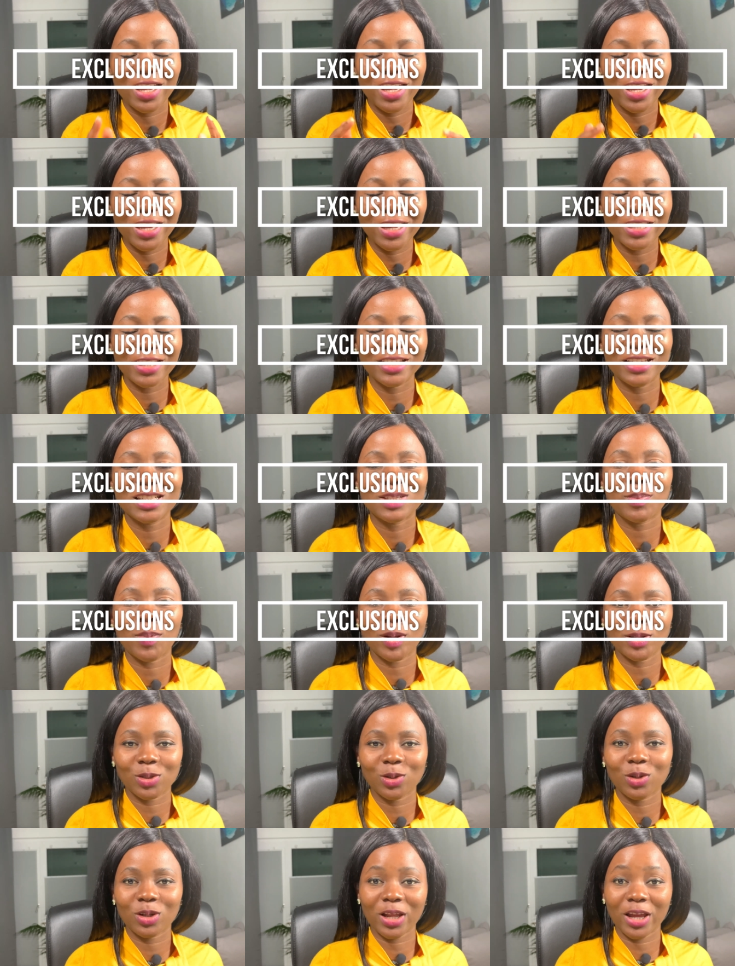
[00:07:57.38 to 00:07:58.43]
in this
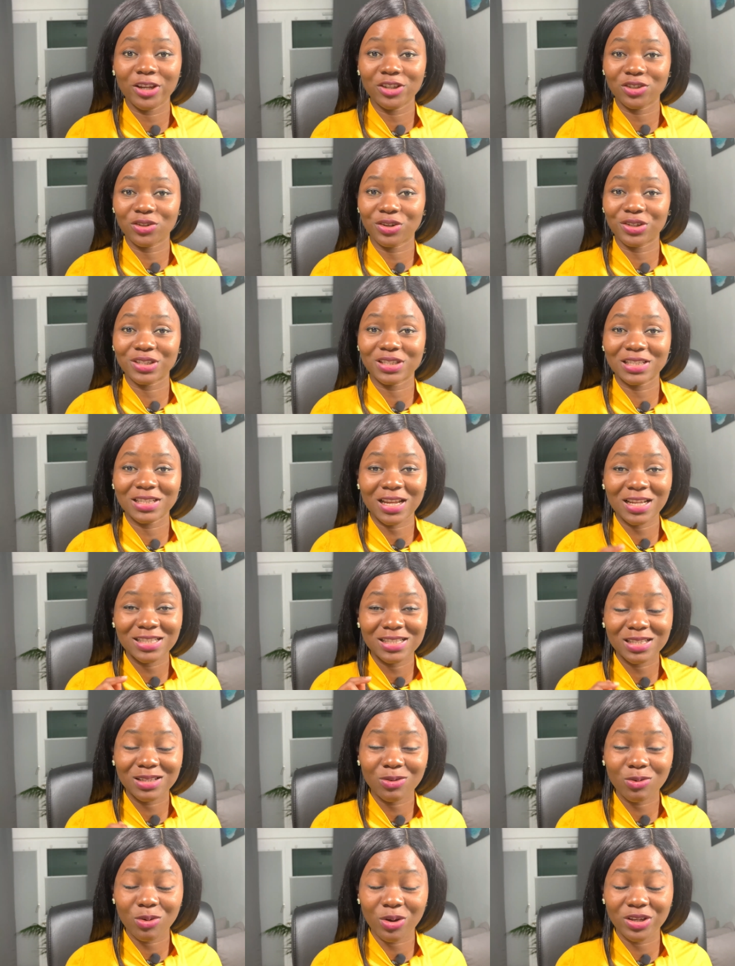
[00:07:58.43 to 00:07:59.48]
particular insurance. That
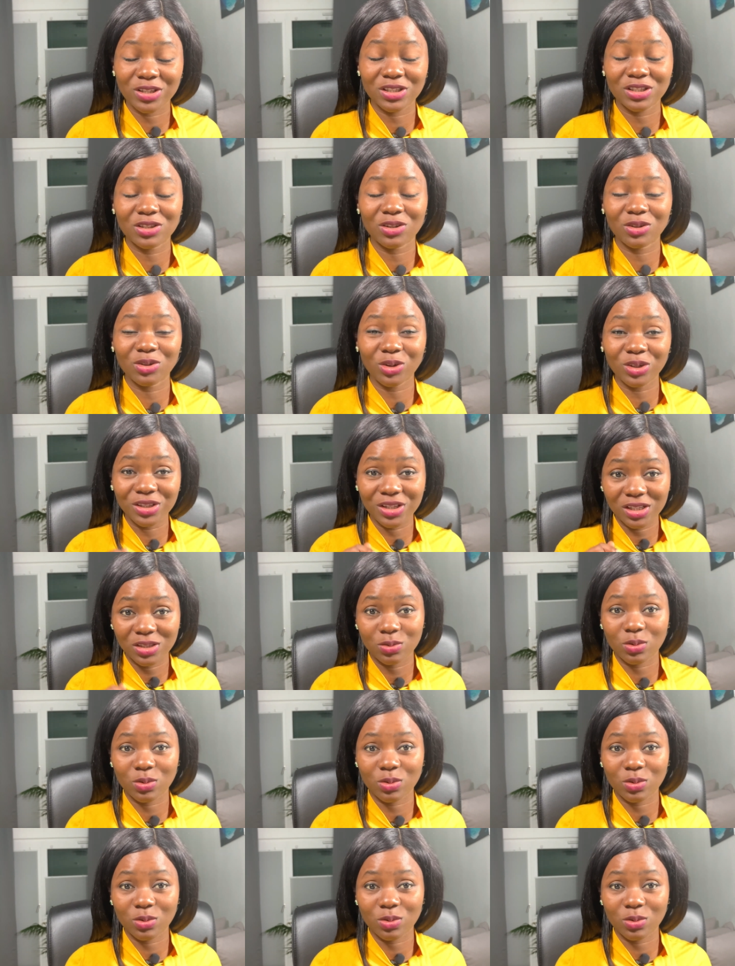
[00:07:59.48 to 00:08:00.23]
question, or this